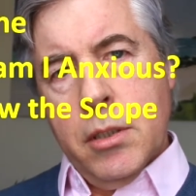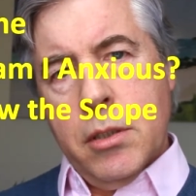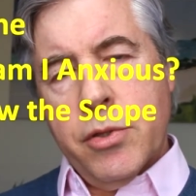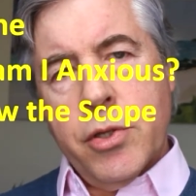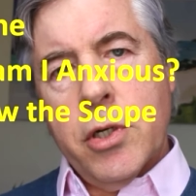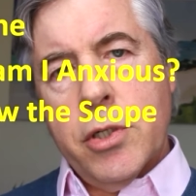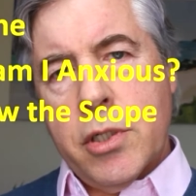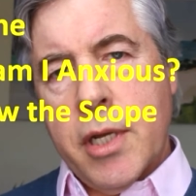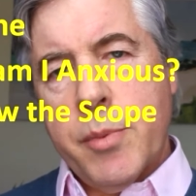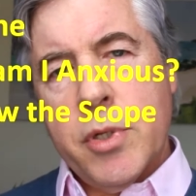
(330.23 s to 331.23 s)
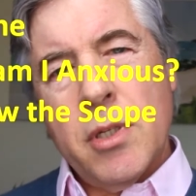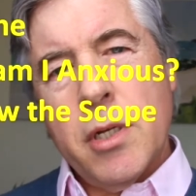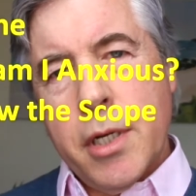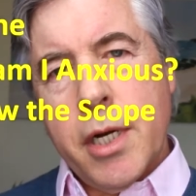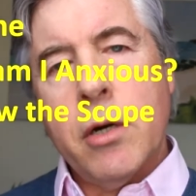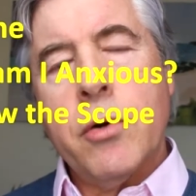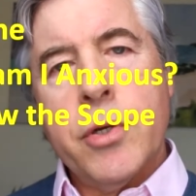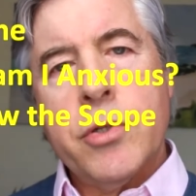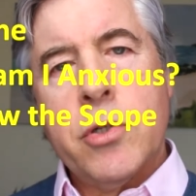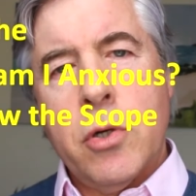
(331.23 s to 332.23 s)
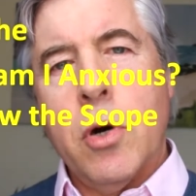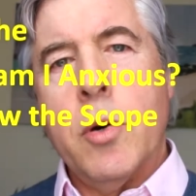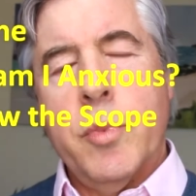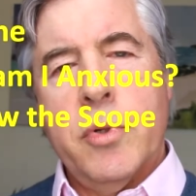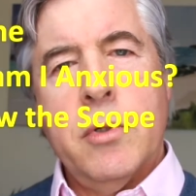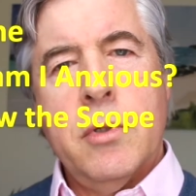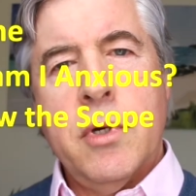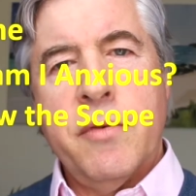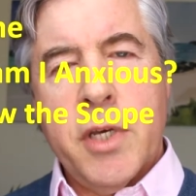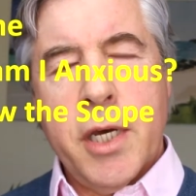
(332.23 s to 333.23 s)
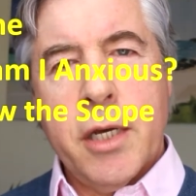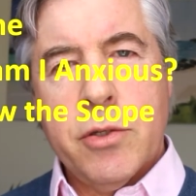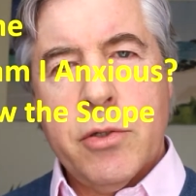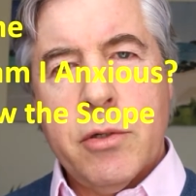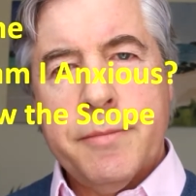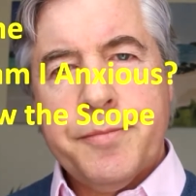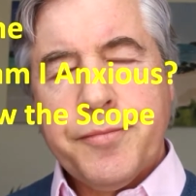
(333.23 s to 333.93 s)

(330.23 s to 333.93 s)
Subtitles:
the third step is to narrow the scope of the answer.